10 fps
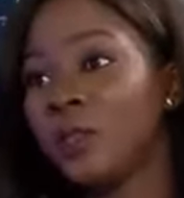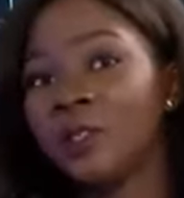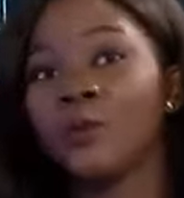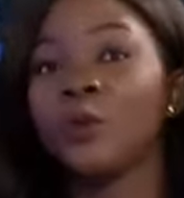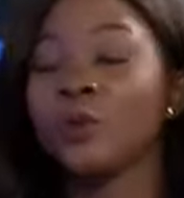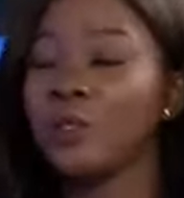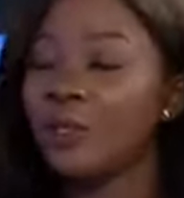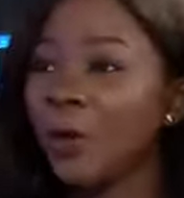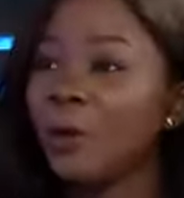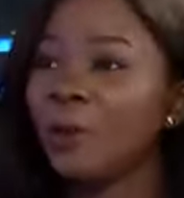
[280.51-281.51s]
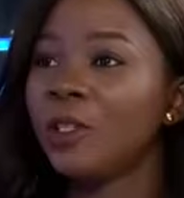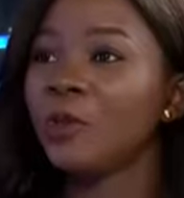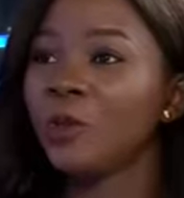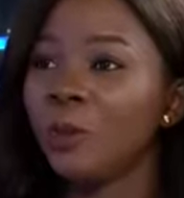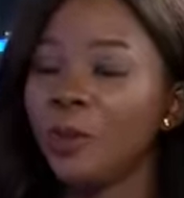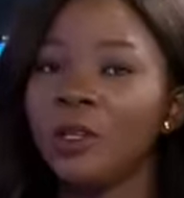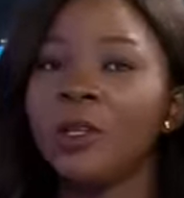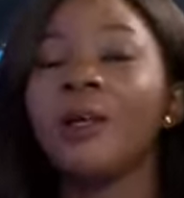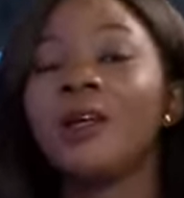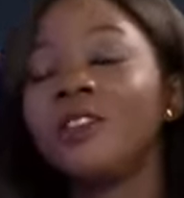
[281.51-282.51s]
person took the cycle and took the money,